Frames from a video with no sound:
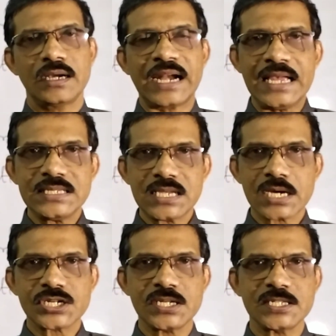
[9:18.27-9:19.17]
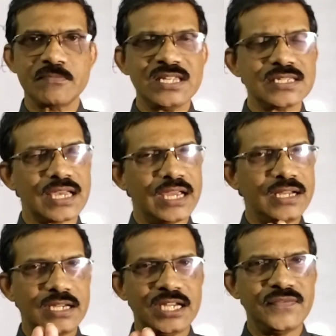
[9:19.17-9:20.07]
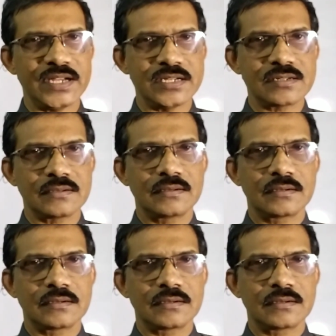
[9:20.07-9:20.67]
Transactions means any event